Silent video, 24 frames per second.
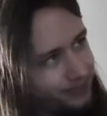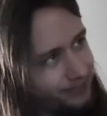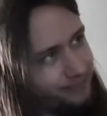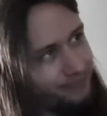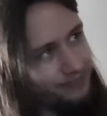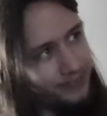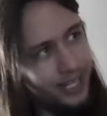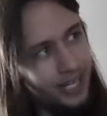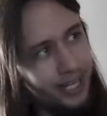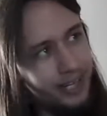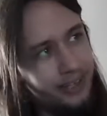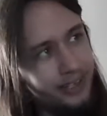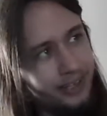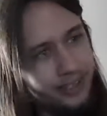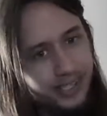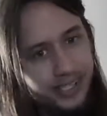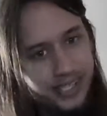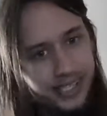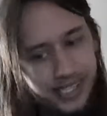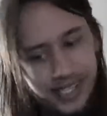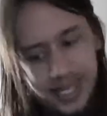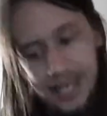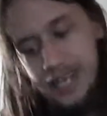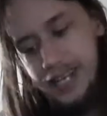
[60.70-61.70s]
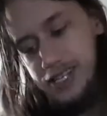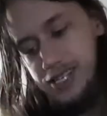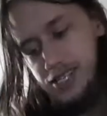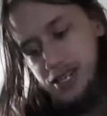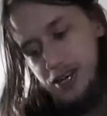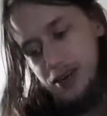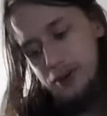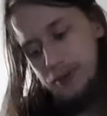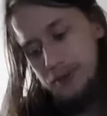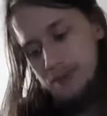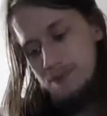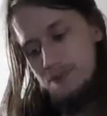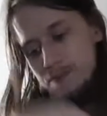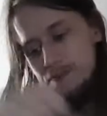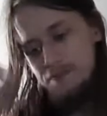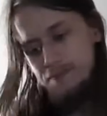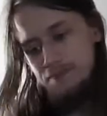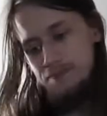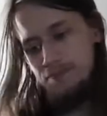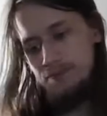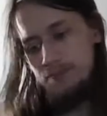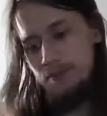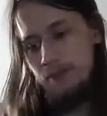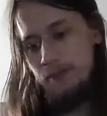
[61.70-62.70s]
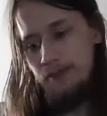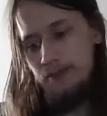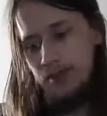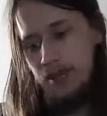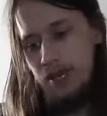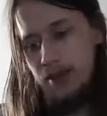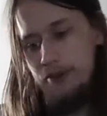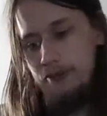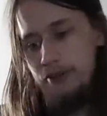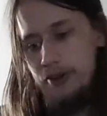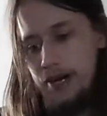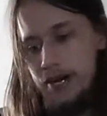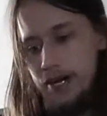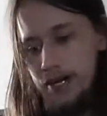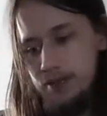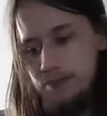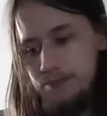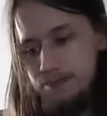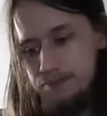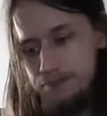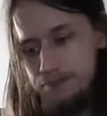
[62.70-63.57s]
a little sick, so if I